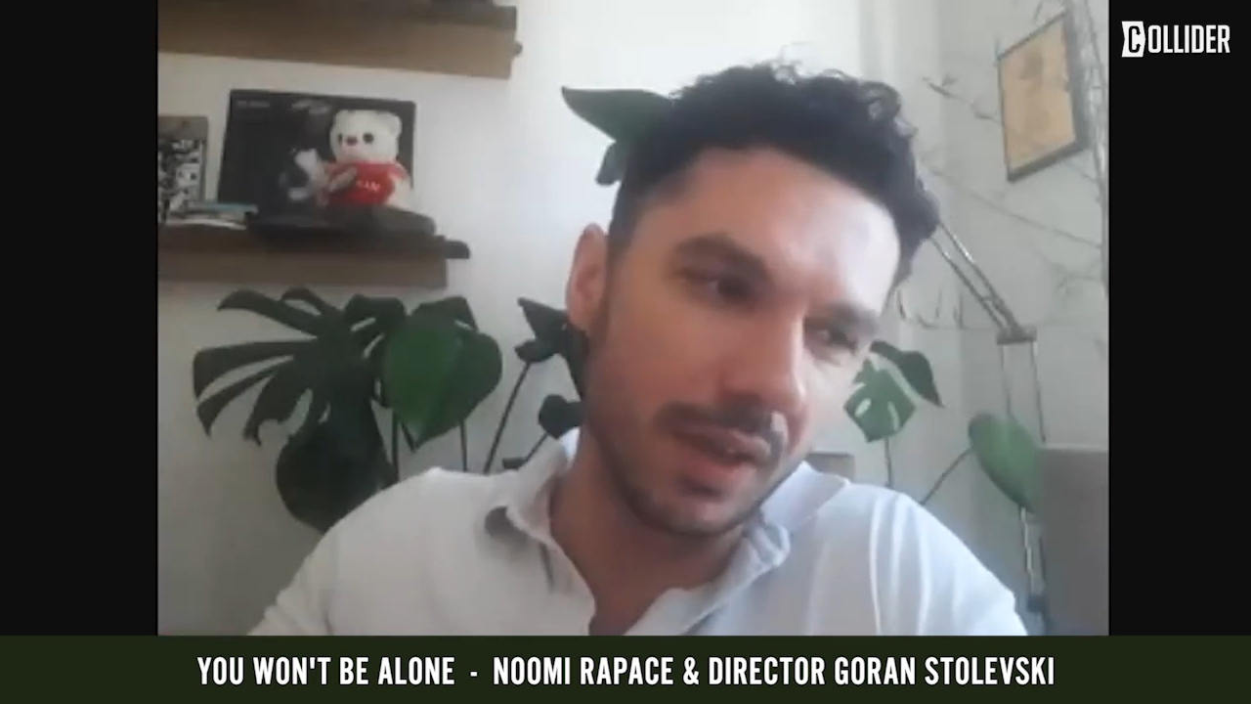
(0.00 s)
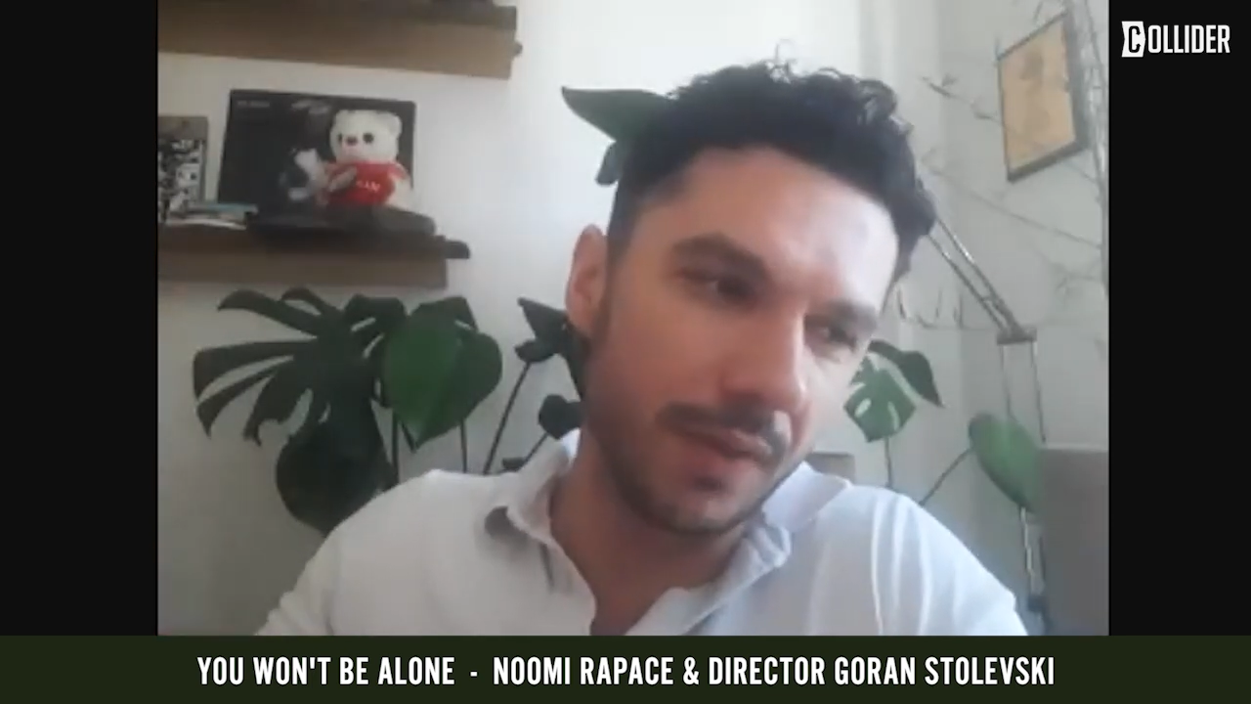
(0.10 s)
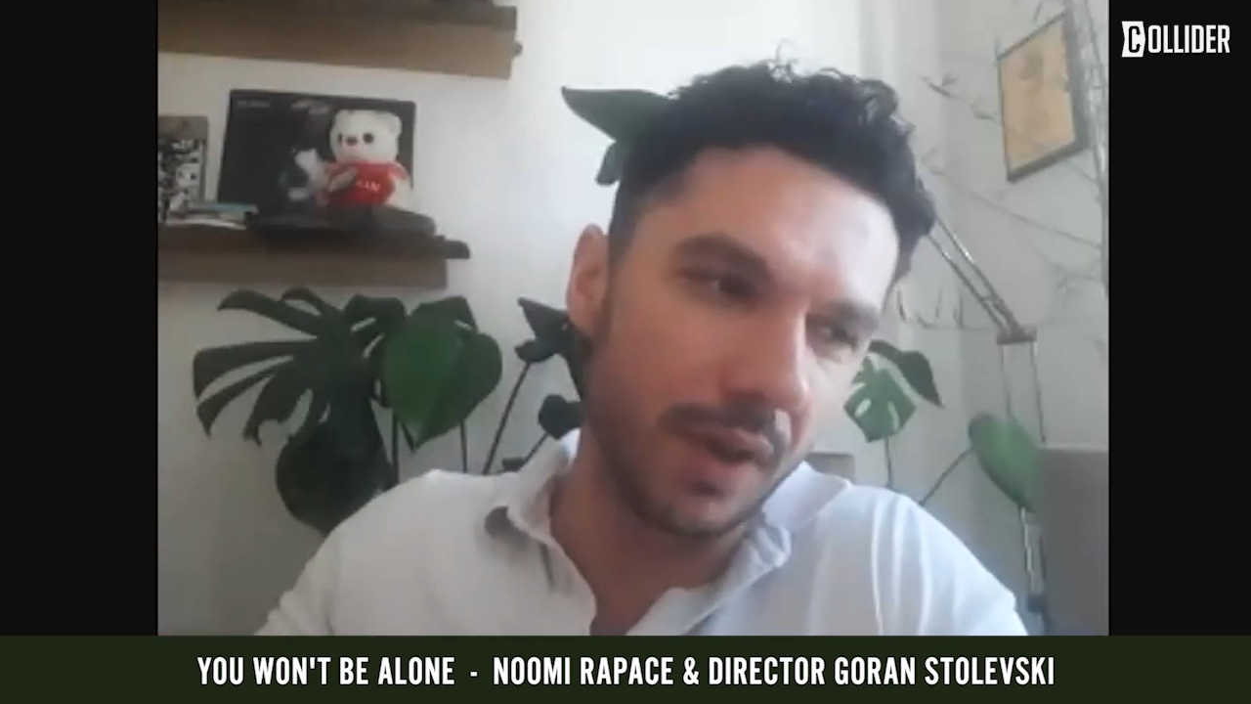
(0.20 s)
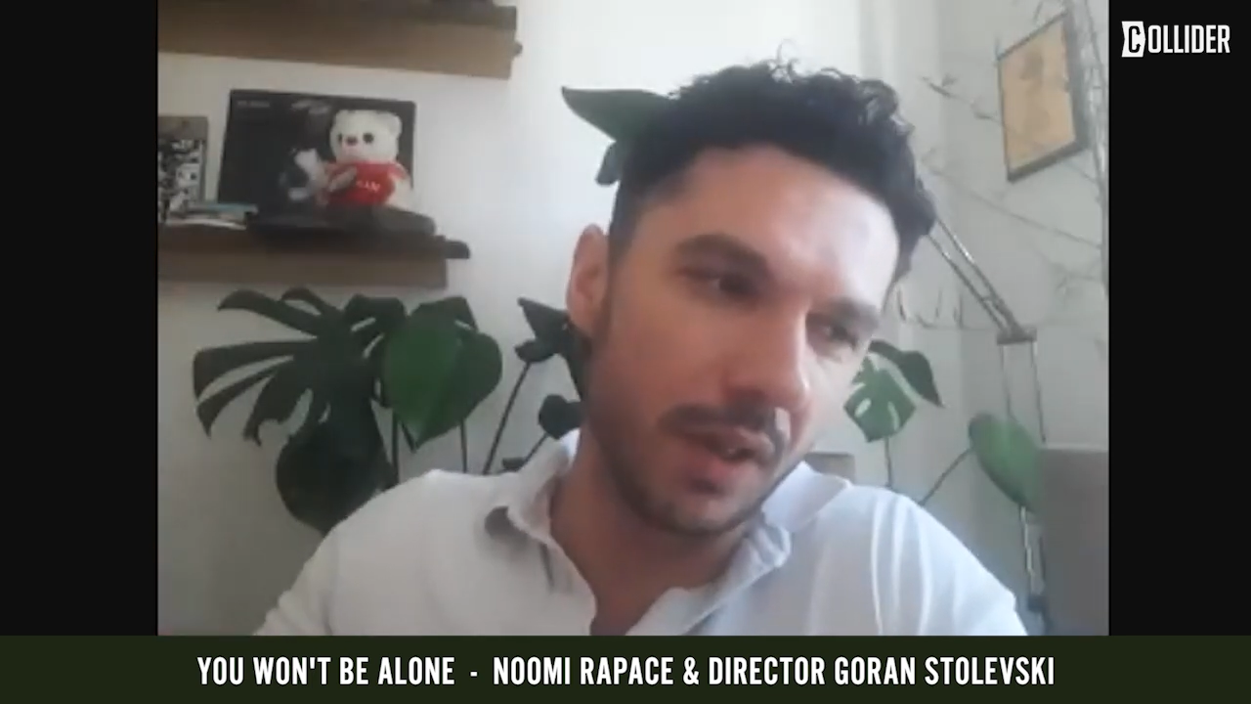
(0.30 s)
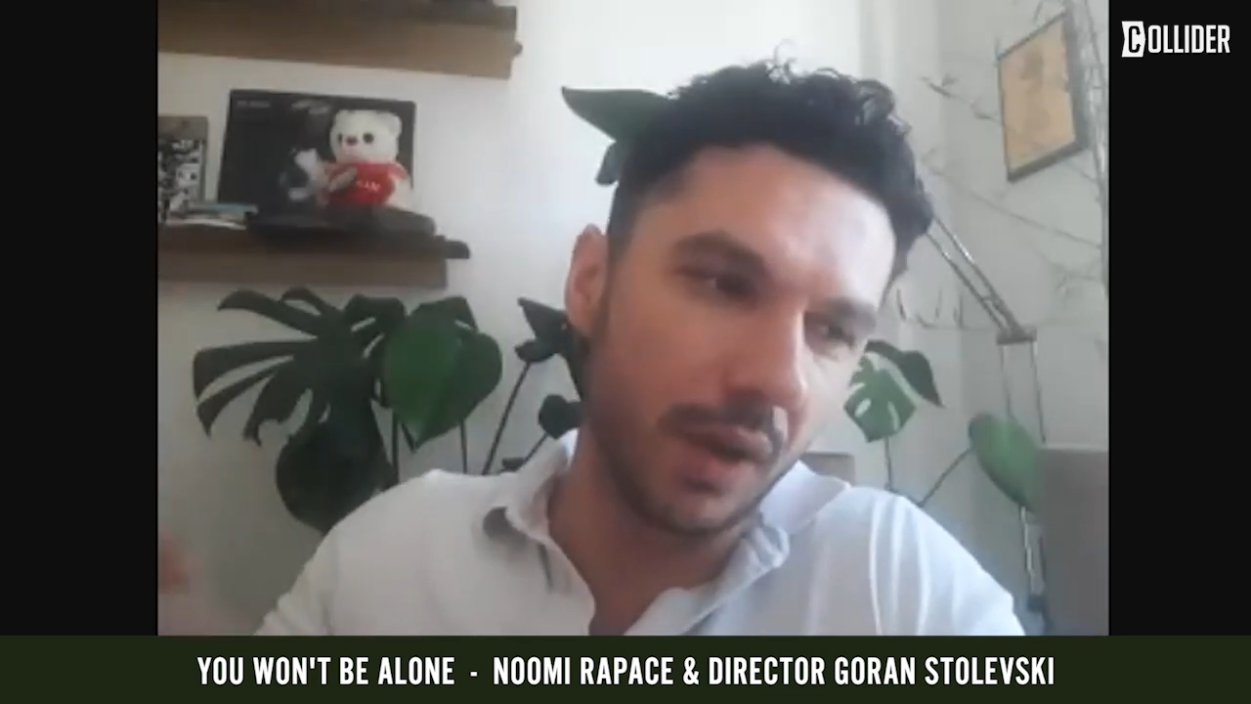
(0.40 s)
I
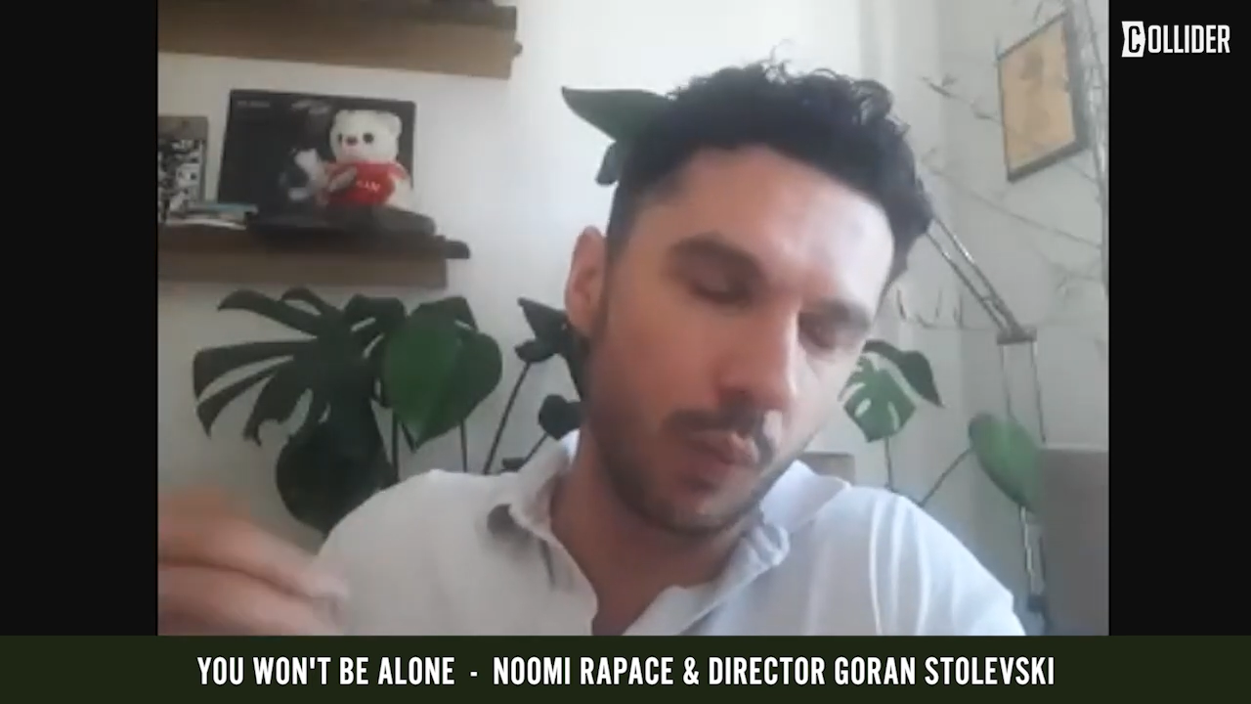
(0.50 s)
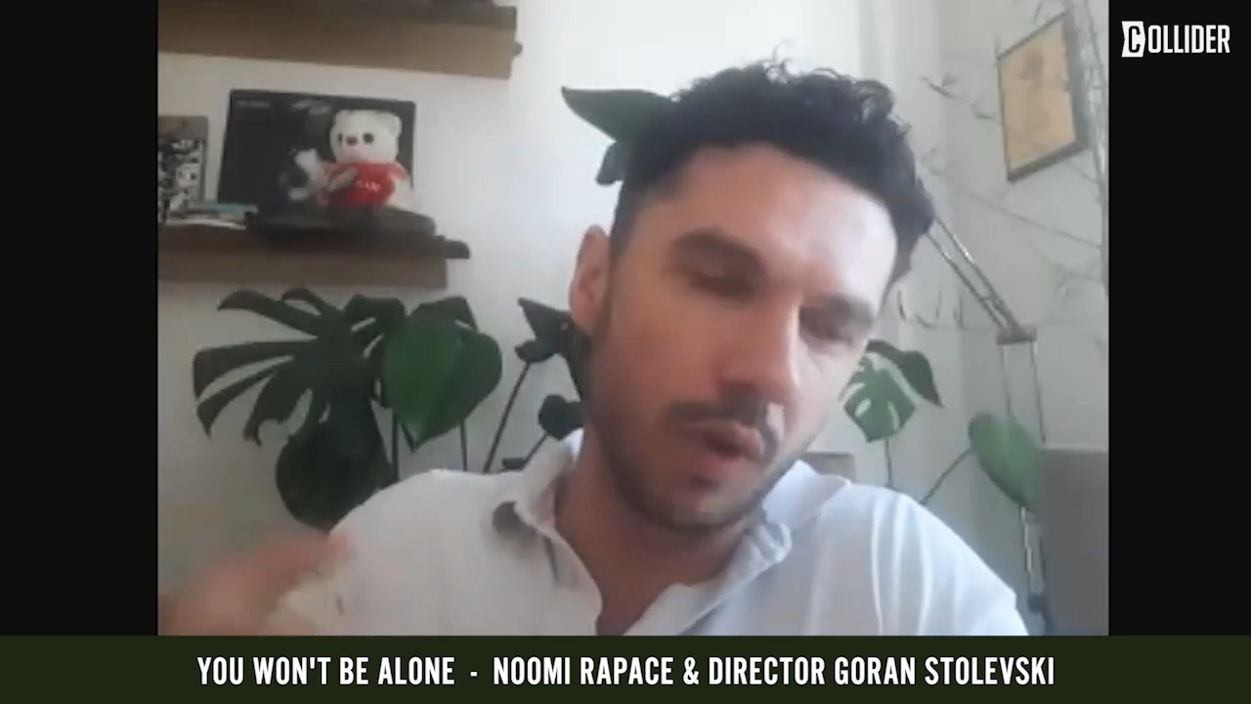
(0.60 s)
felt like